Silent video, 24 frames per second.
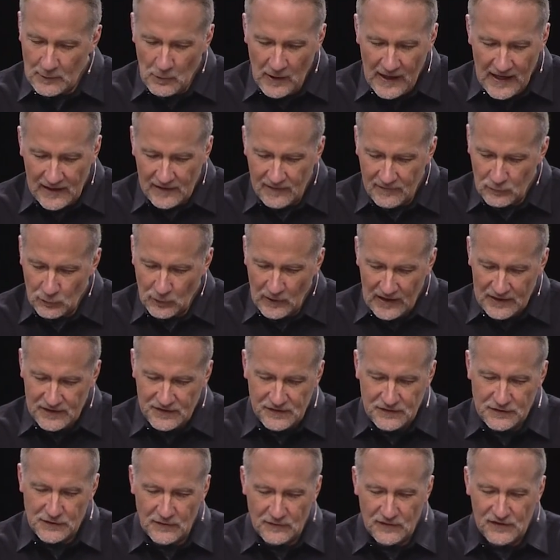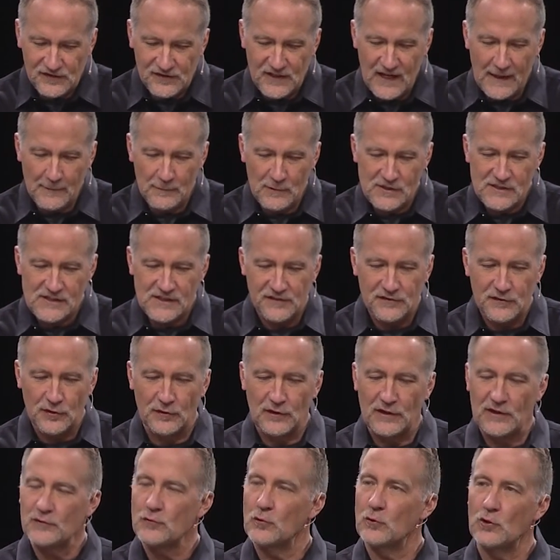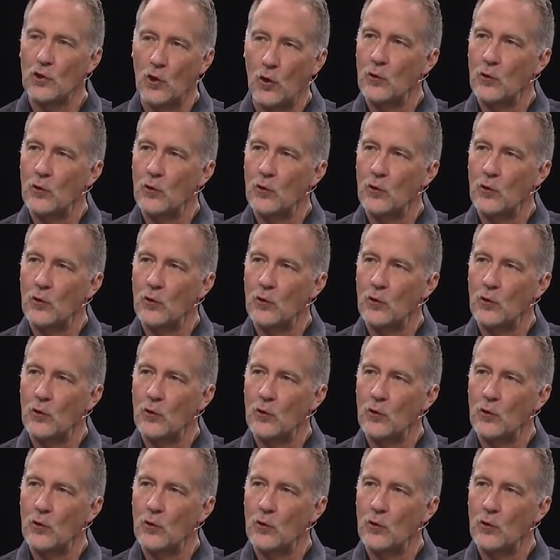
way out of ruts you've established is turning toward